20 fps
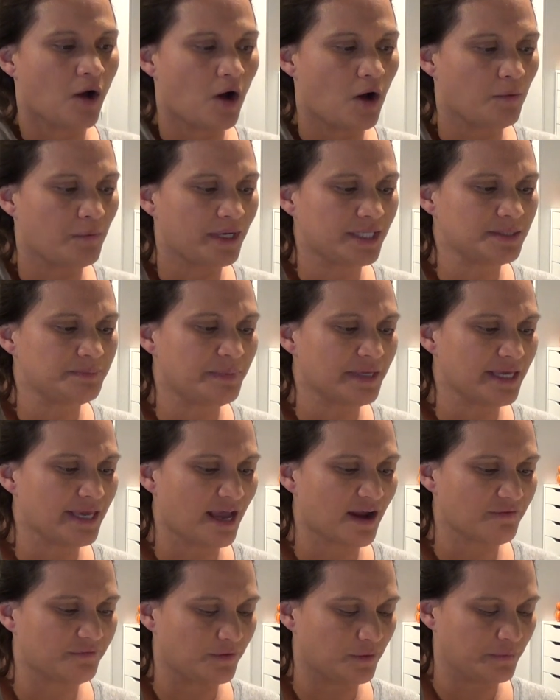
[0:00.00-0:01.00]
Always be
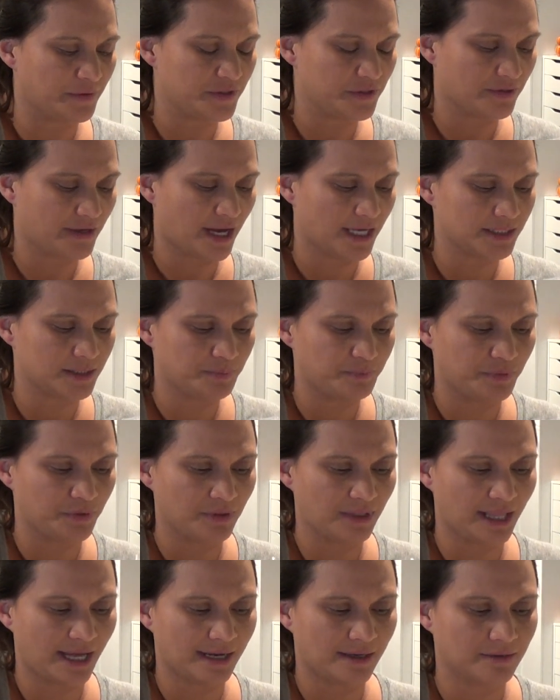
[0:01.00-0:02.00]
careful when you guys
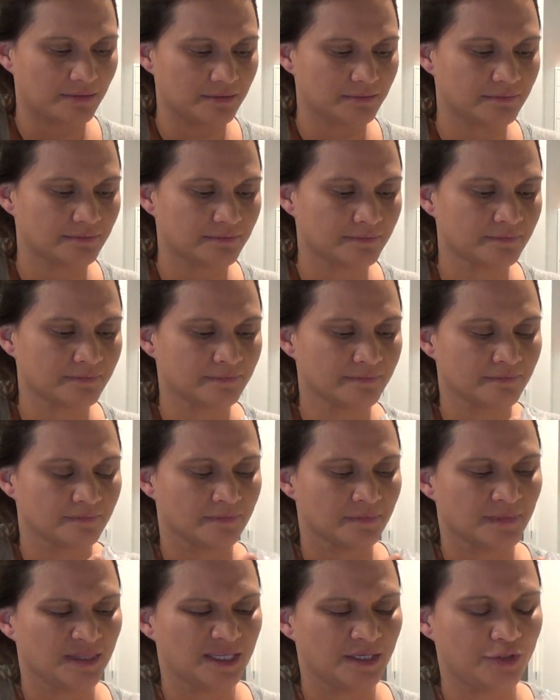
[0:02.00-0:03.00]
pull out
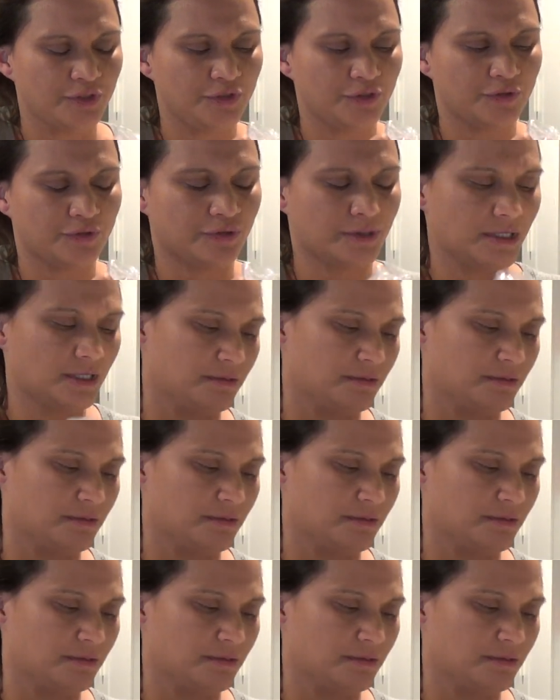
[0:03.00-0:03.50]
your